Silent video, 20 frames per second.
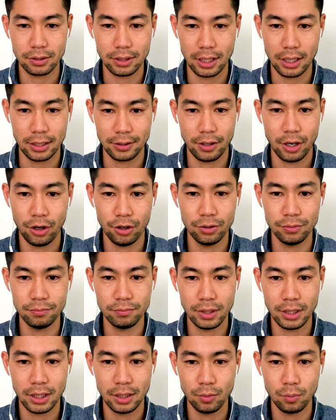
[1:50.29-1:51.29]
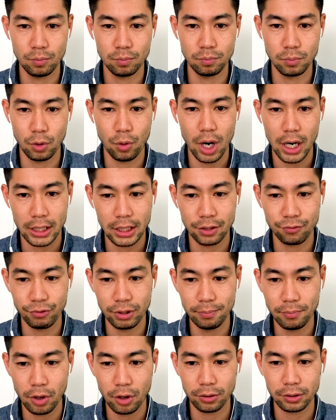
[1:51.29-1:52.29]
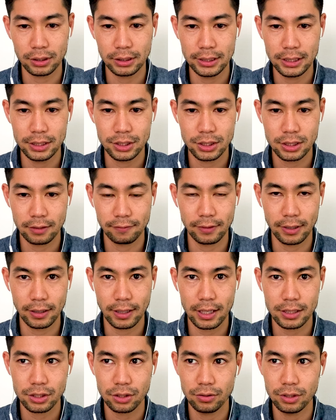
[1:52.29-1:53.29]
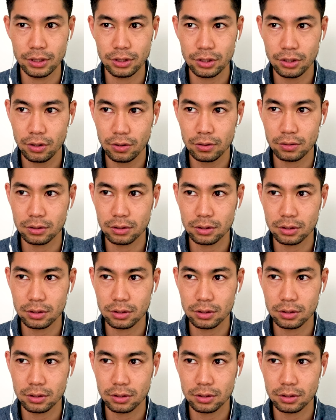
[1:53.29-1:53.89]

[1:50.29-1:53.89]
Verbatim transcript: at home working remotely and stuff like that, so it's not,